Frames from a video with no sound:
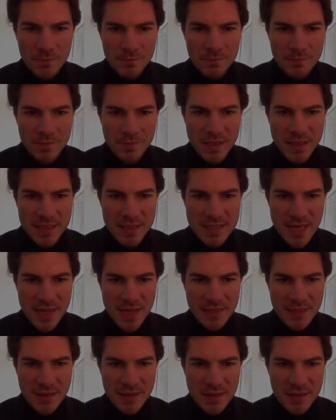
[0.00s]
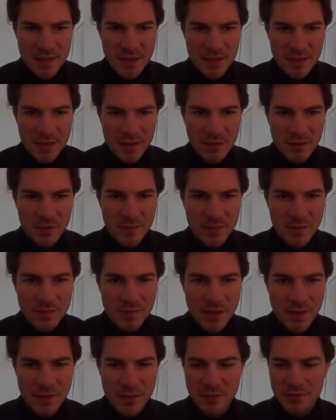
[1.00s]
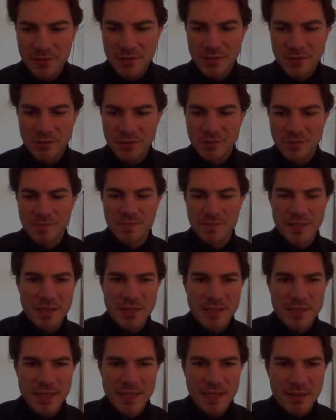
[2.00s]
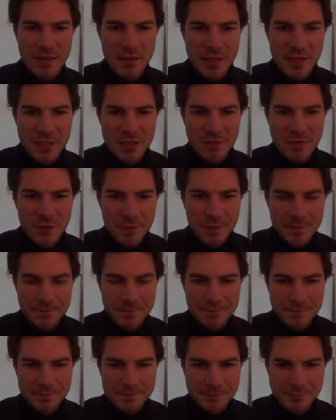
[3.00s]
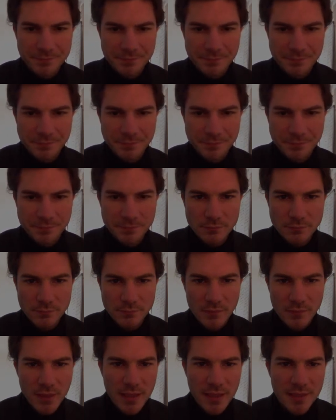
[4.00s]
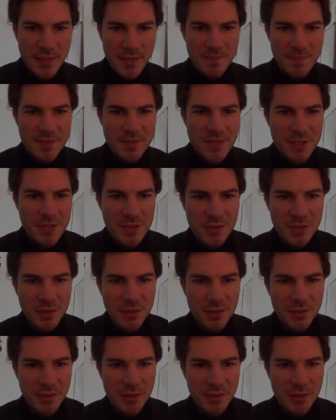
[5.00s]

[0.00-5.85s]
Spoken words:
Because I think that it would be better to be taking on h4 in that position.